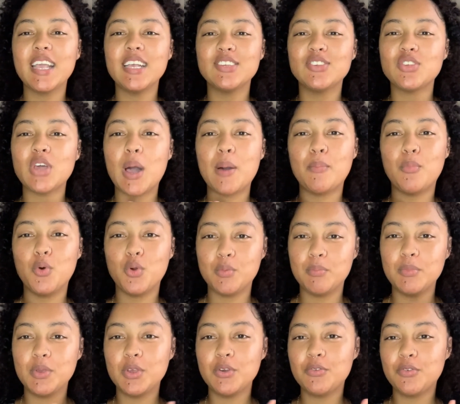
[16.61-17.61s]
So I bought
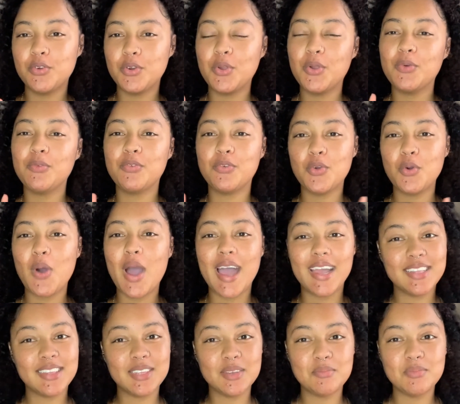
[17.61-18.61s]
me a few
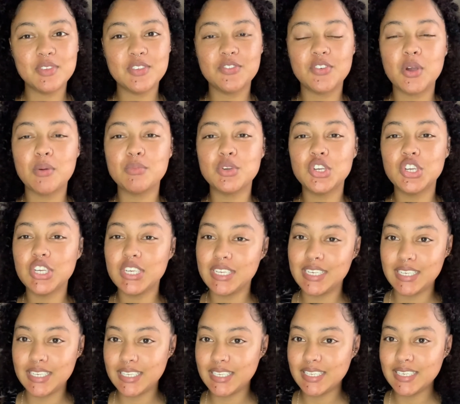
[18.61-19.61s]
items from
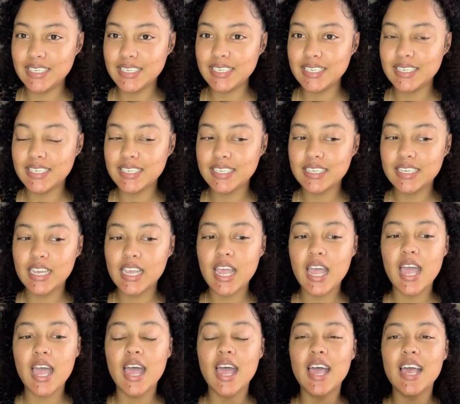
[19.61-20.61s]
Shein.
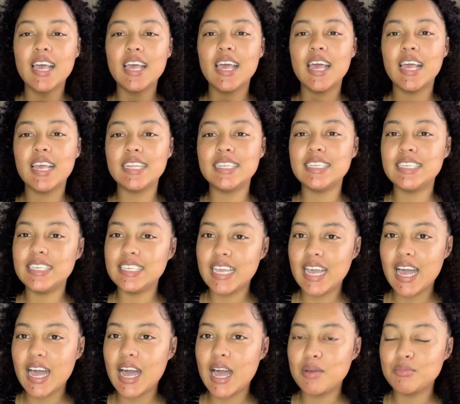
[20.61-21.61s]
And
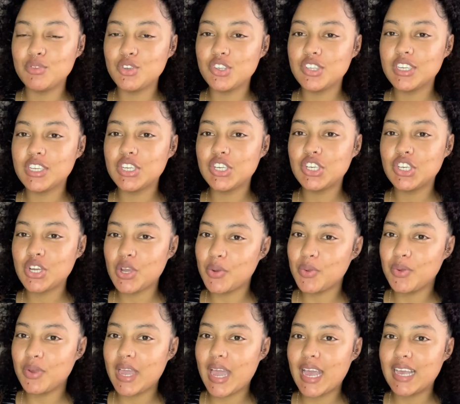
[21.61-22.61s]
yeah, I'm just gonna show
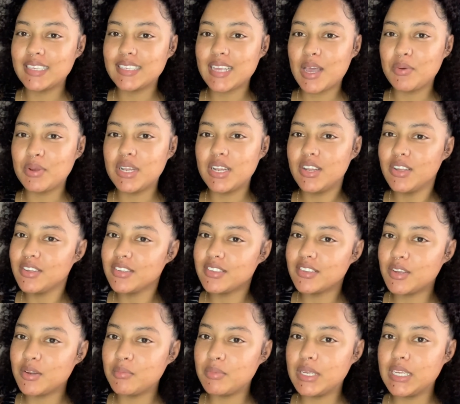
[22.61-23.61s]
you guys how it looks
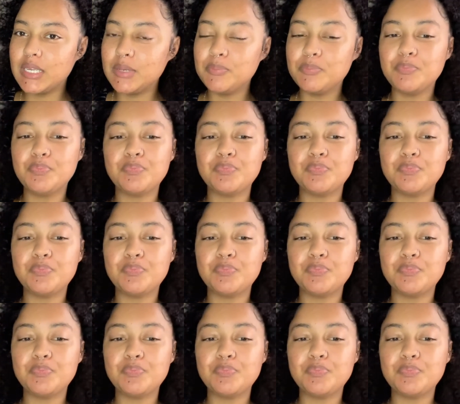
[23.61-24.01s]
on me.